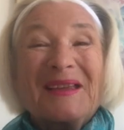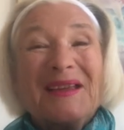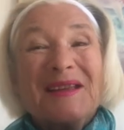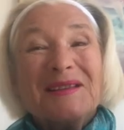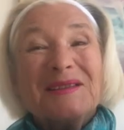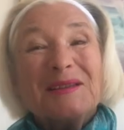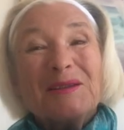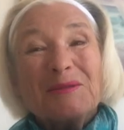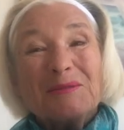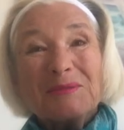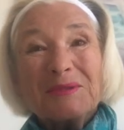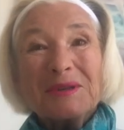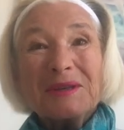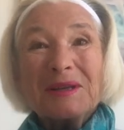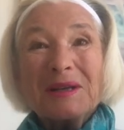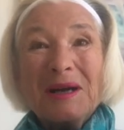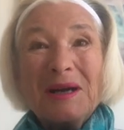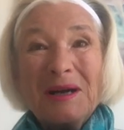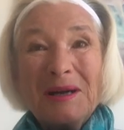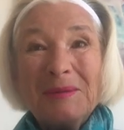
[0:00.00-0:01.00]
So
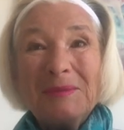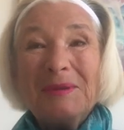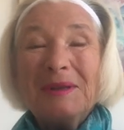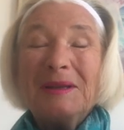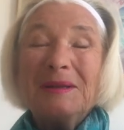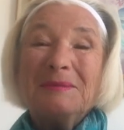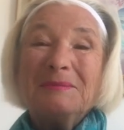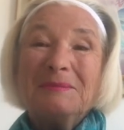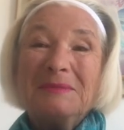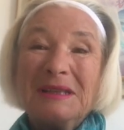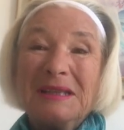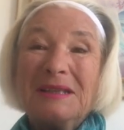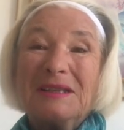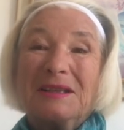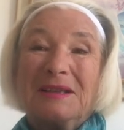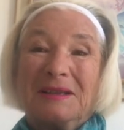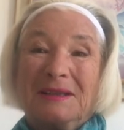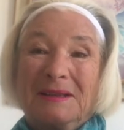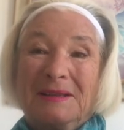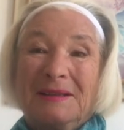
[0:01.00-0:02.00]
come and meet
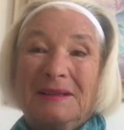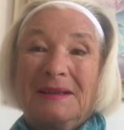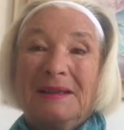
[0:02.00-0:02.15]
her